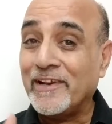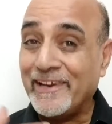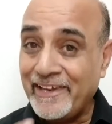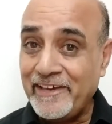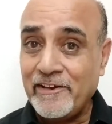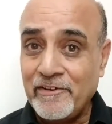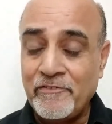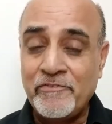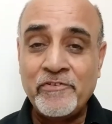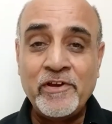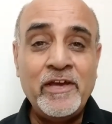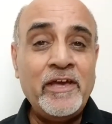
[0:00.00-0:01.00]

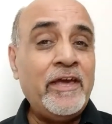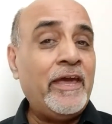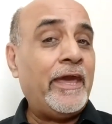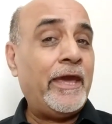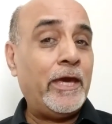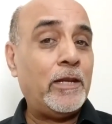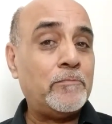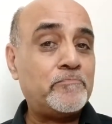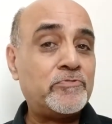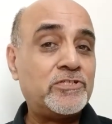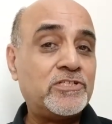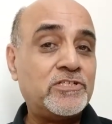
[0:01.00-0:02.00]
live
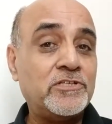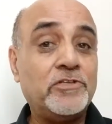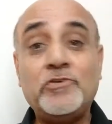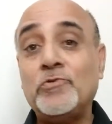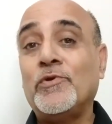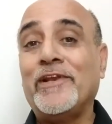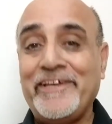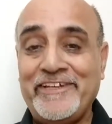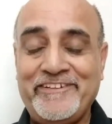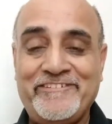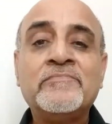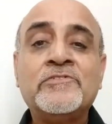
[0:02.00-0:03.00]
helps you
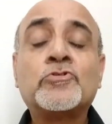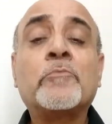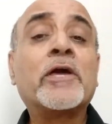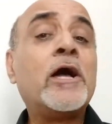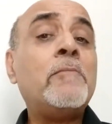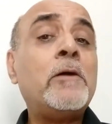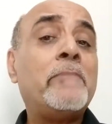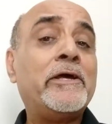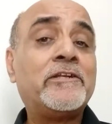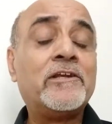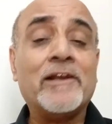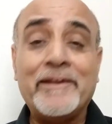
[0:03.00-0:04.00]
lead. So become a
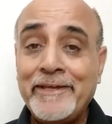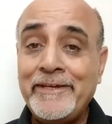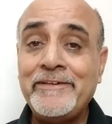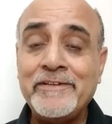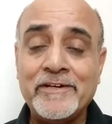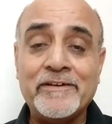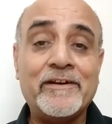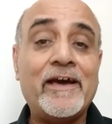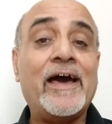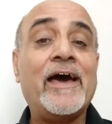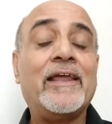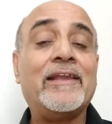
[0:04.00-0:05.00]
better leader
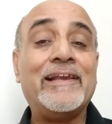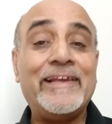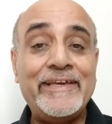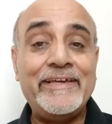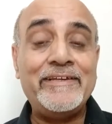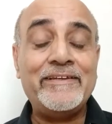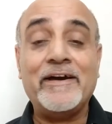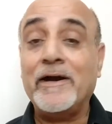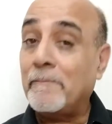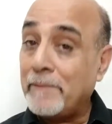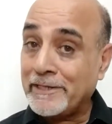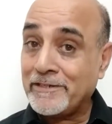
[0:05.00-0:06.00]
and lead a
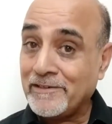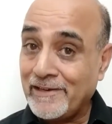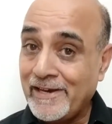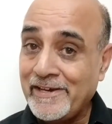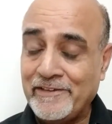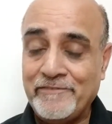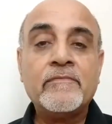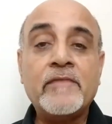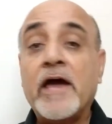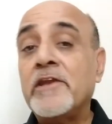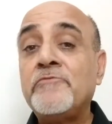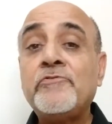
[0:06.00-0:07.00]
better life.
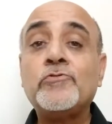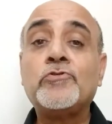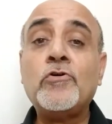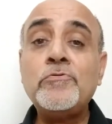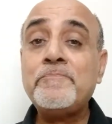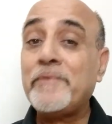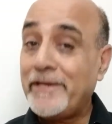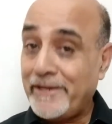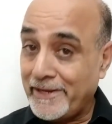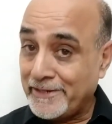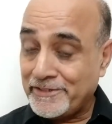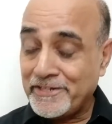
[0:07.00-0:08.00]
And if you don't pay
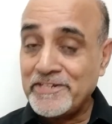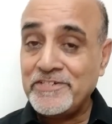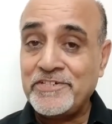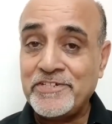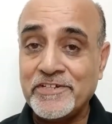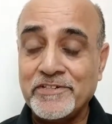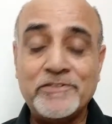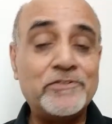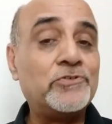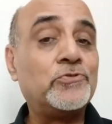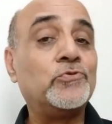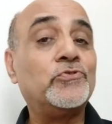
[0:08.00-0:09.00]
attention
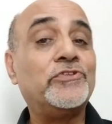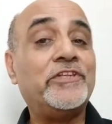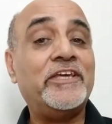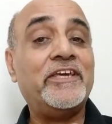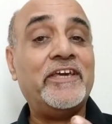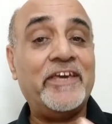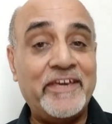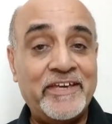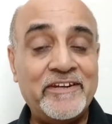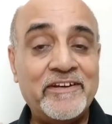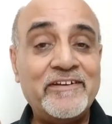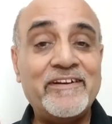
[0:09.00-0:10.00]
to the
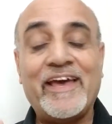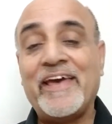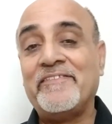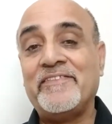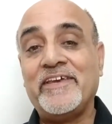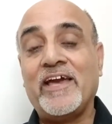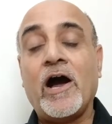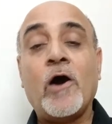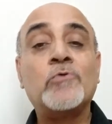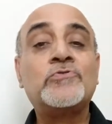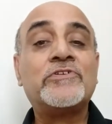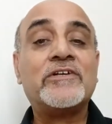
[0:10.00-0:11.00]
inner and the
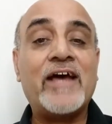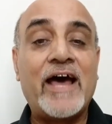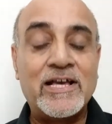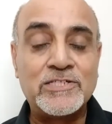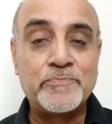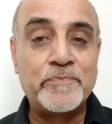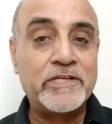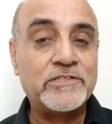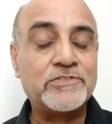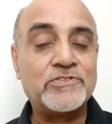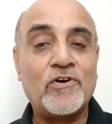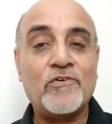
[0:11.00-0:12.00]
outer
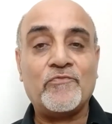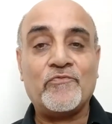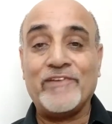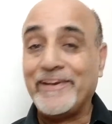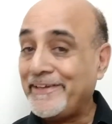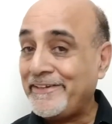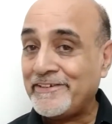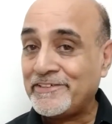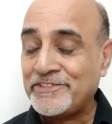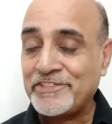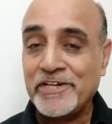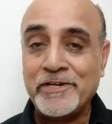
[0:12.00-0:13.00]
aspects of
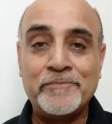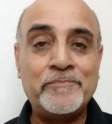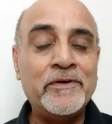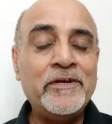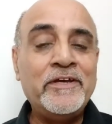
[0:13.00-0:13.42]
leadership,